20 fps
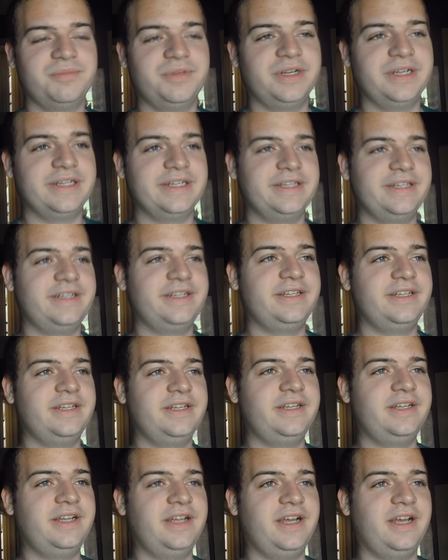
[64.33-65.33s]
but
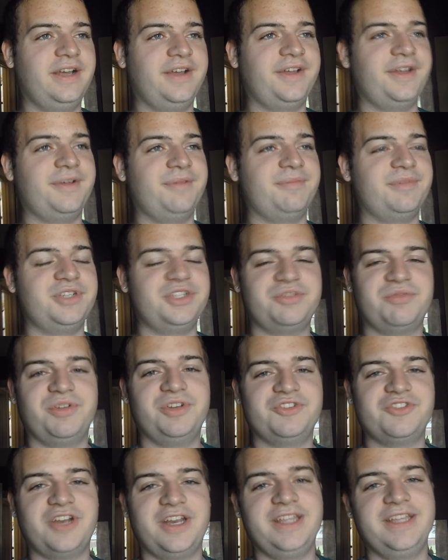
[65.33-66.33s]
um, just
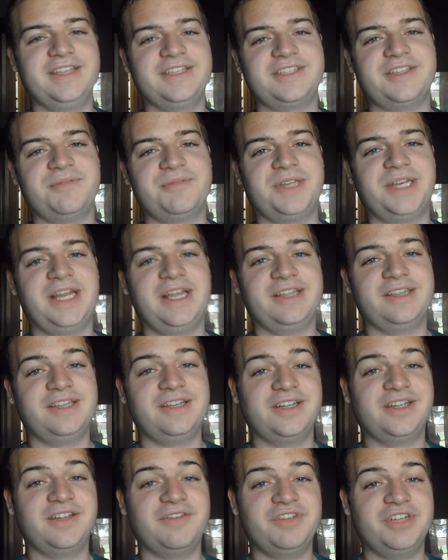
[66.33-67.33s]
want to try to get something out
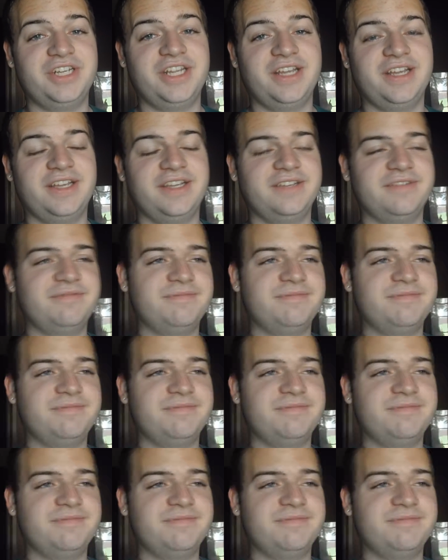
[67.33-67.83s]
there every day.